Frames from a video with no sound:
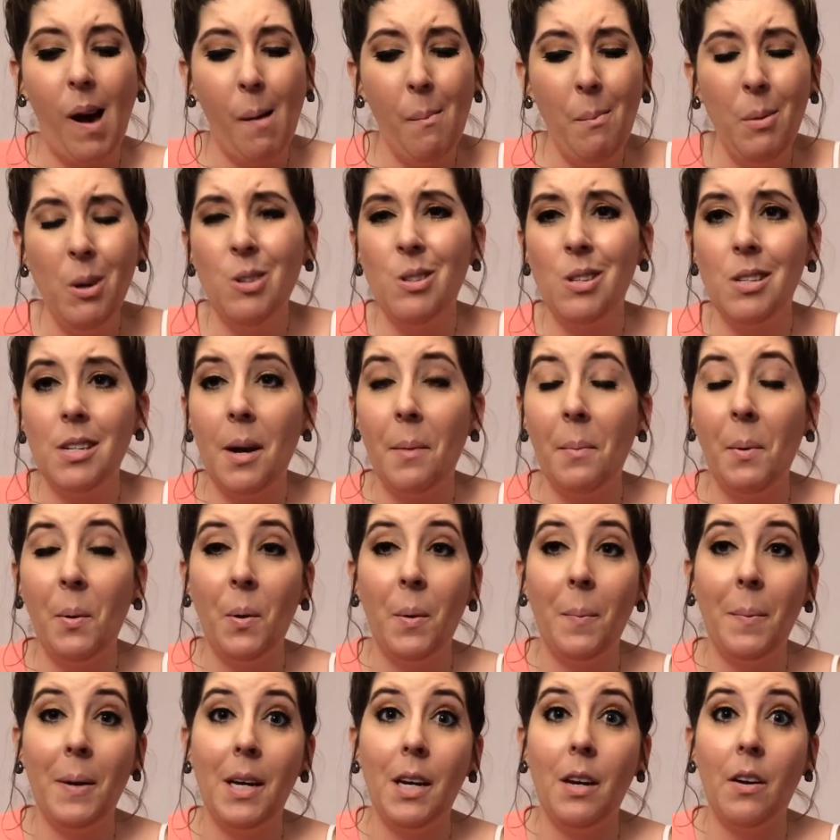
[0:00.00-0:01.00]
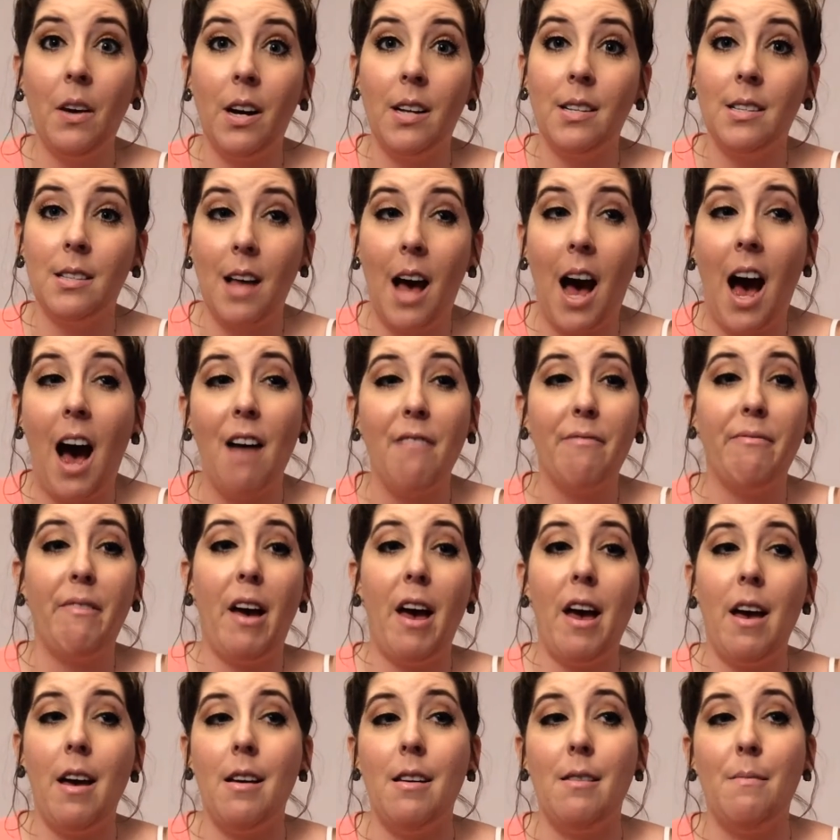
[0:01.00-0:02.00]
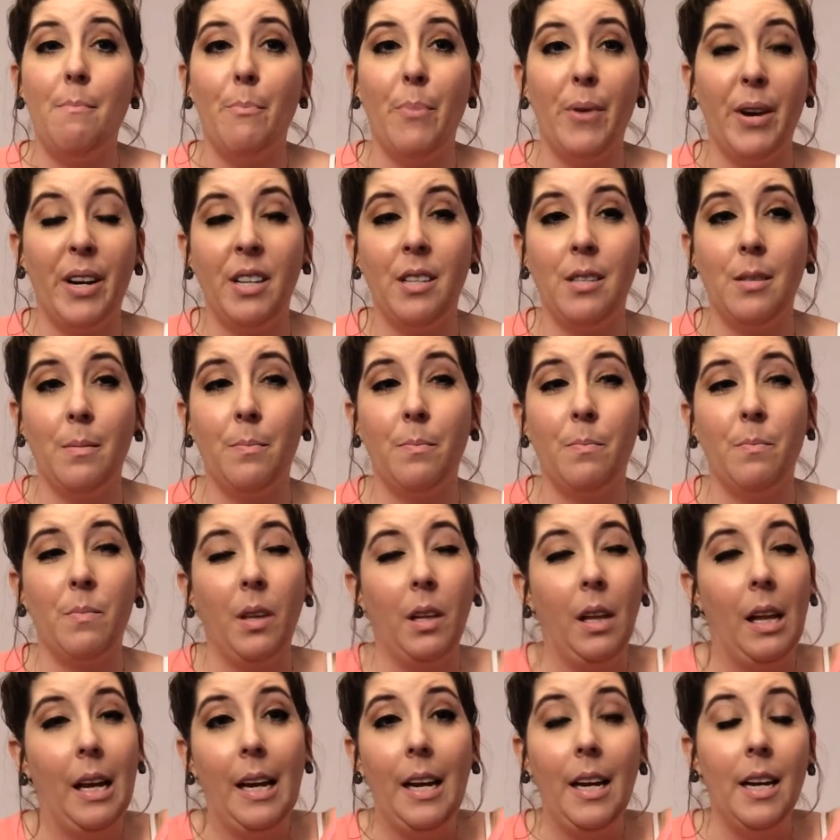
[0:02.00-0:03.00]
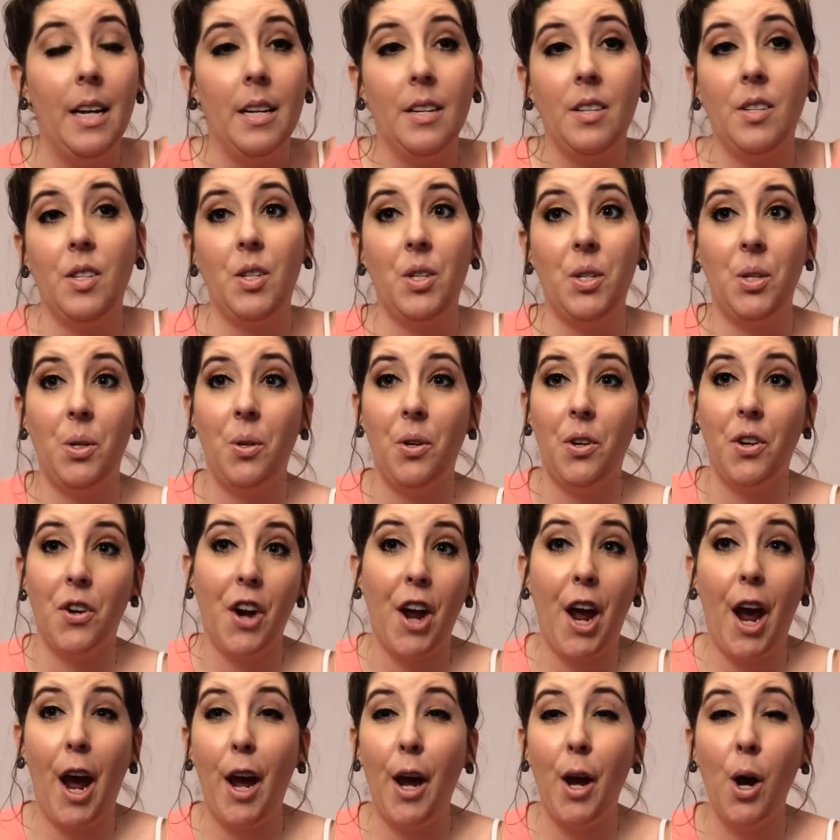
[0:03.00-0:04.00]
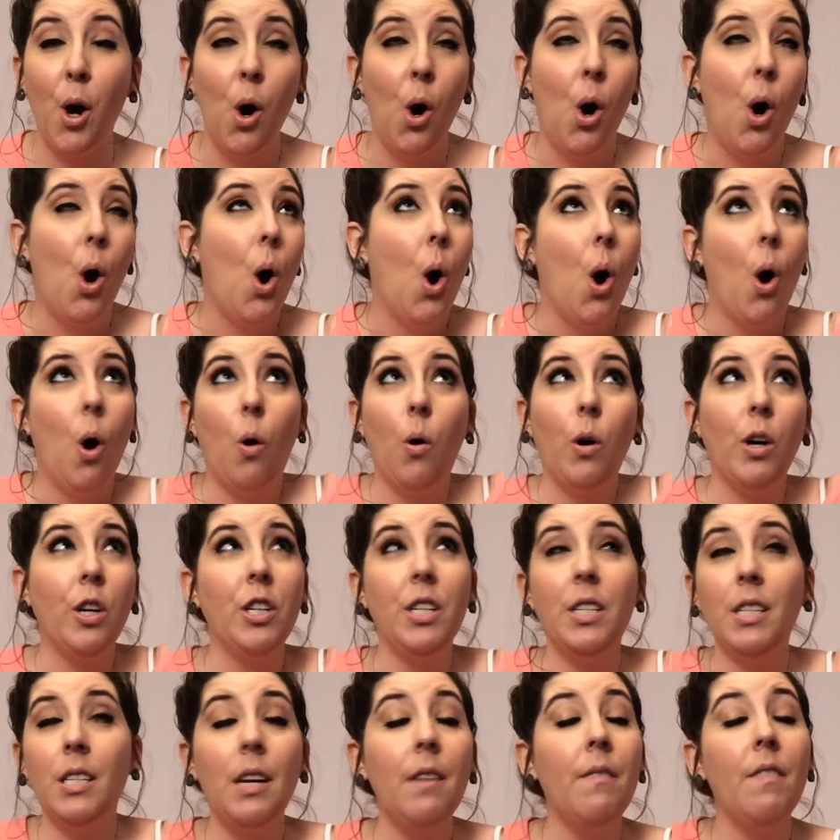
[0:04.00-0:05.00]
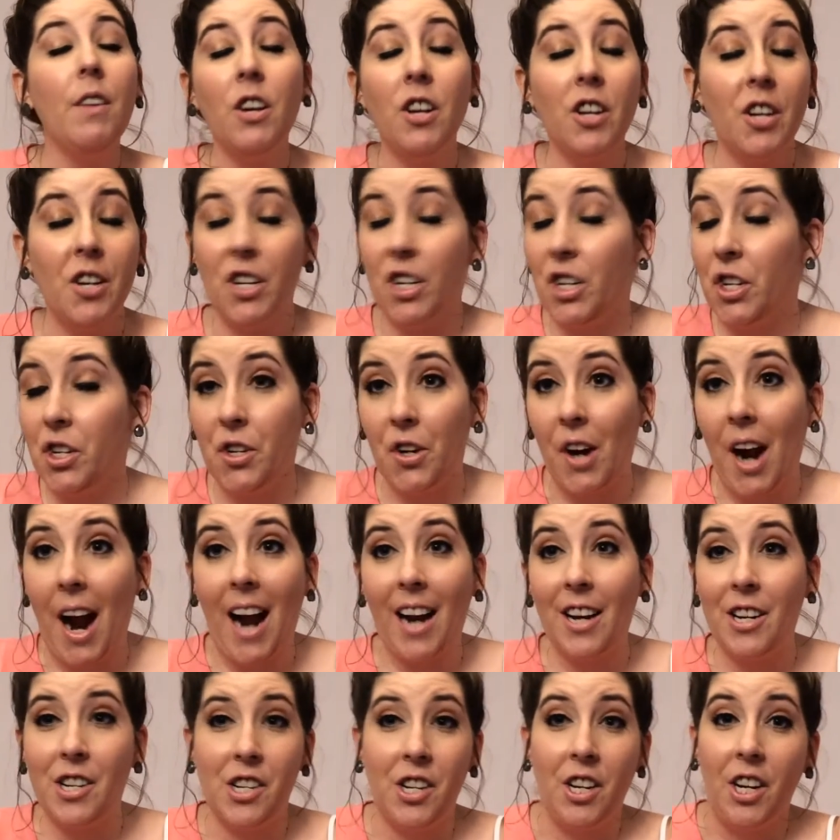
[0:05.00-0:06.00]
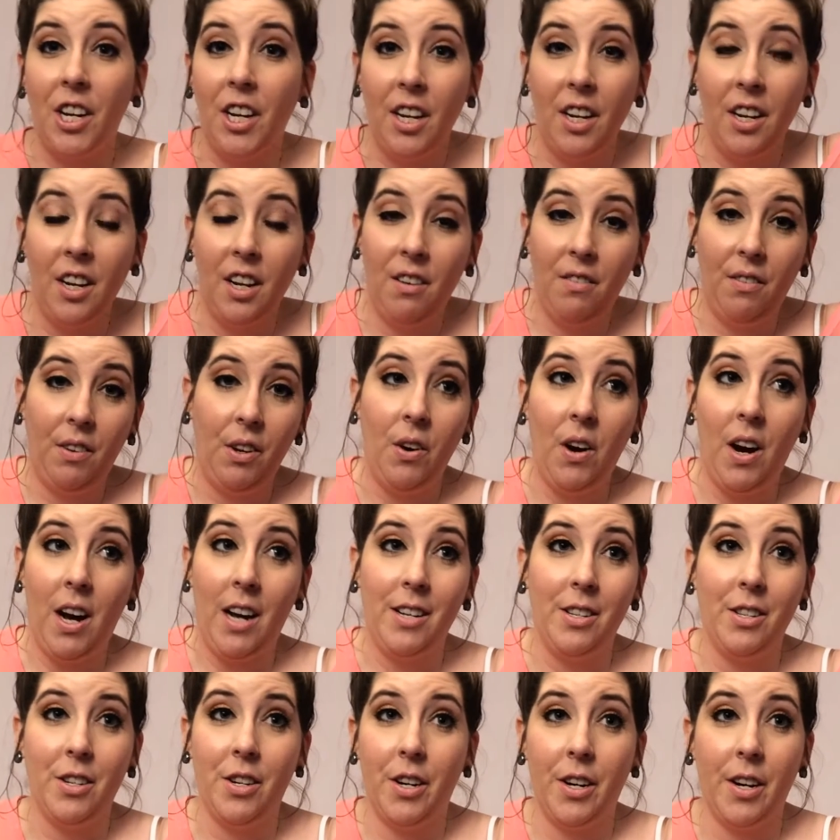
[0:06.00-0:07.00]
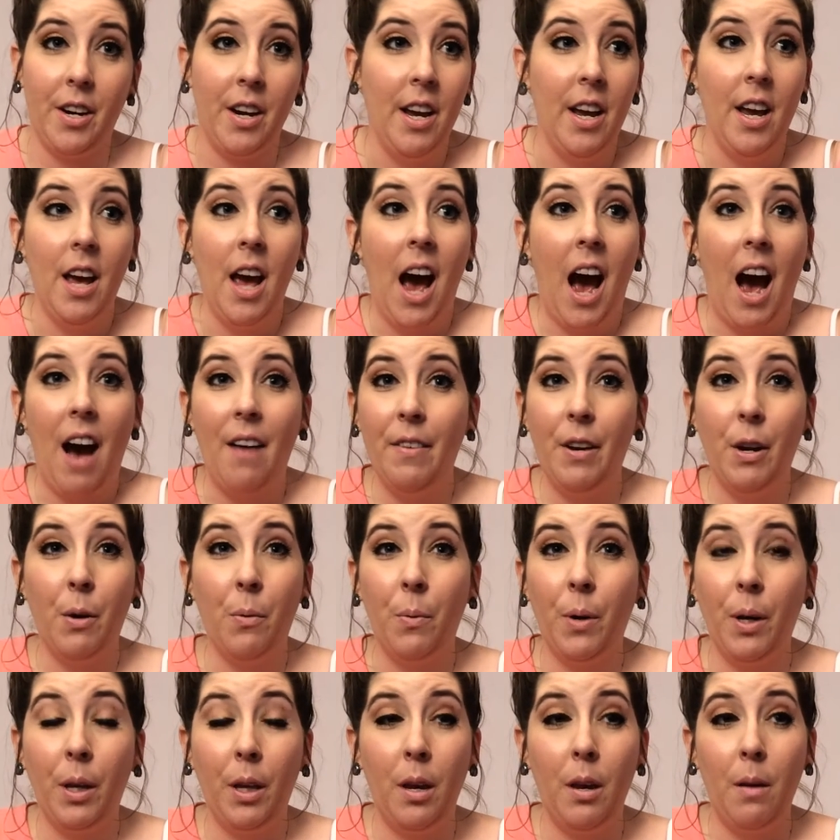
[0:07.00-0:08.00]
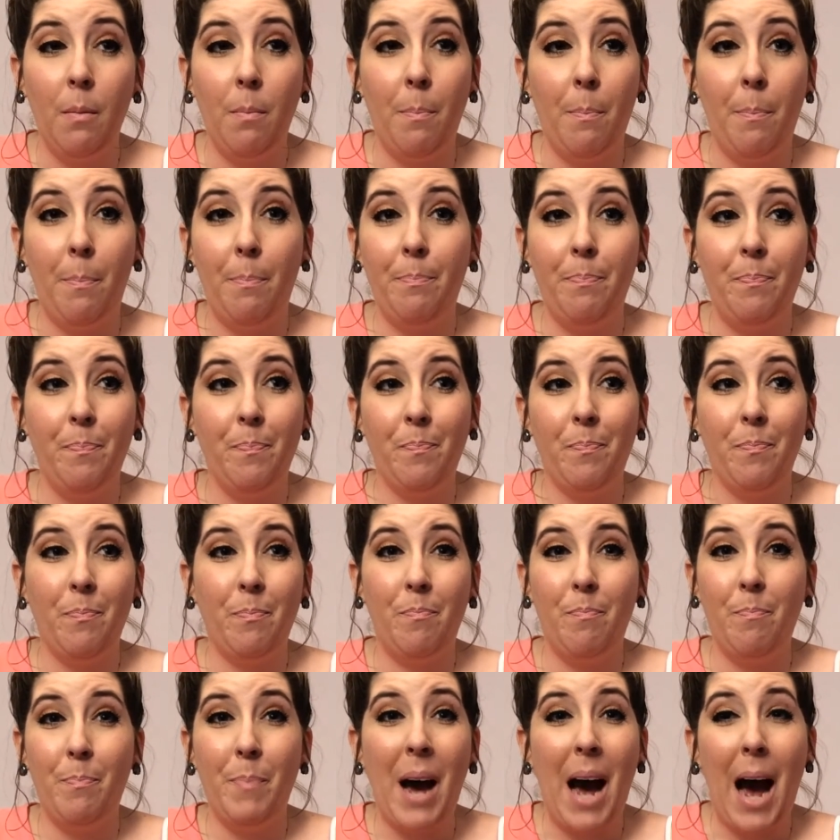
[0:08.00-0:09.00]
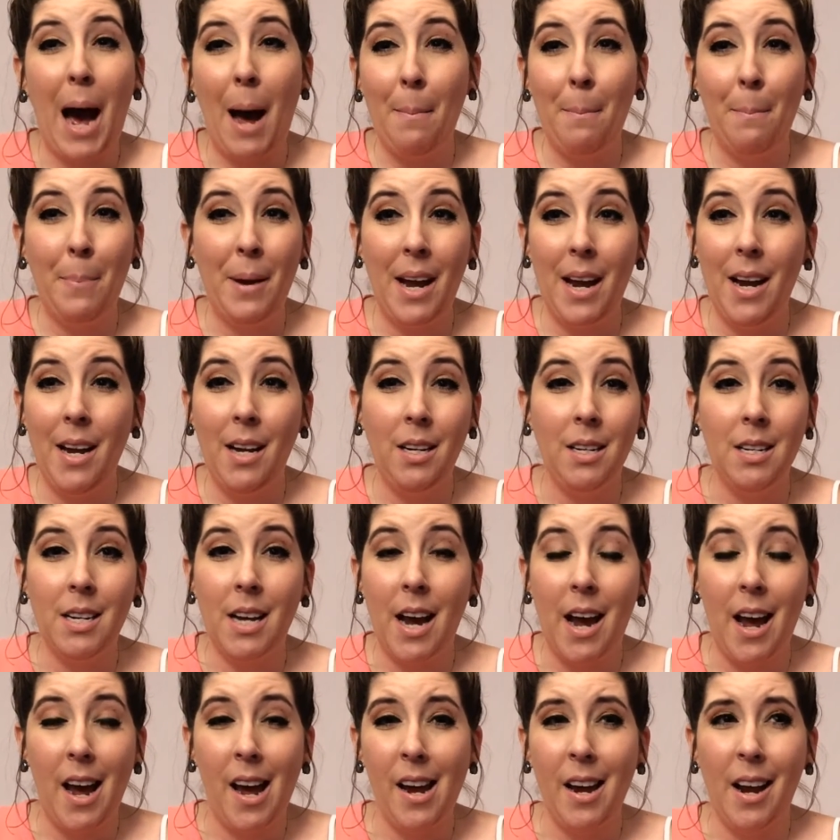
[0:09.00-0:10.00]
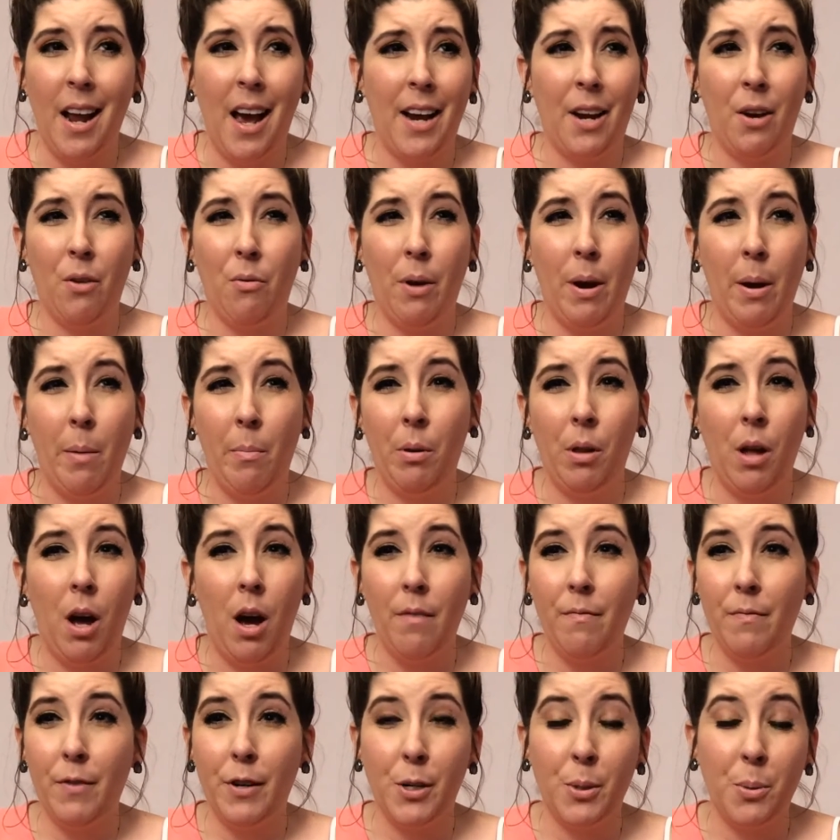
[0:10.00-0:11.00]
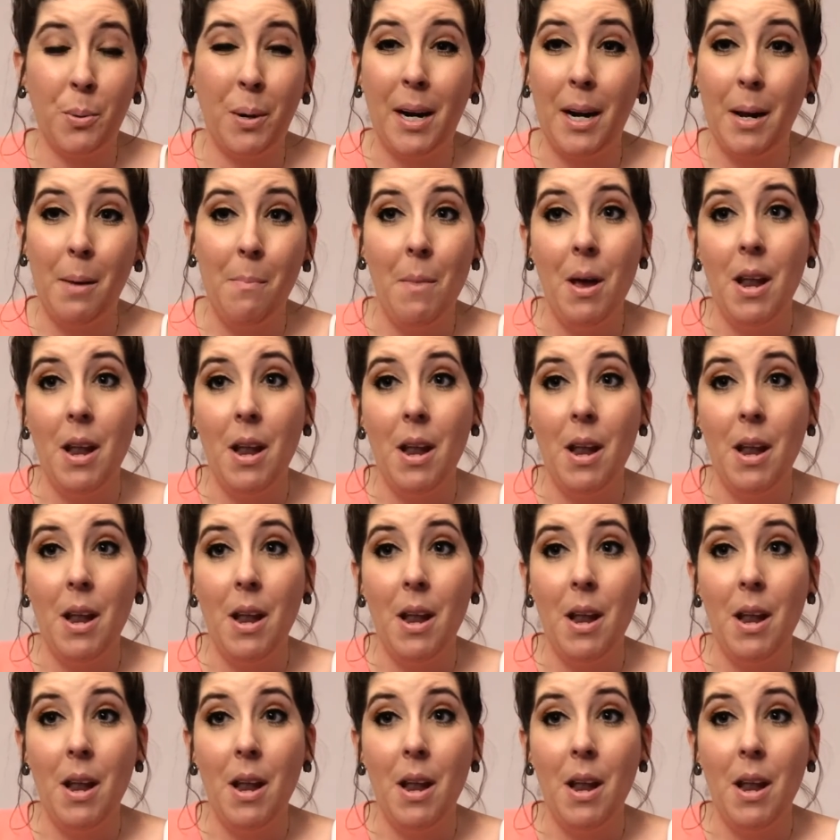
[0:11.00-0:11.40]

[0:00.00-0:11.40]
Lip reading: Most of the time I want to make you guys laugh and bring some lightness to your day, or just even a distraction if you guys are having a really bad pain day and I can ramble on for 20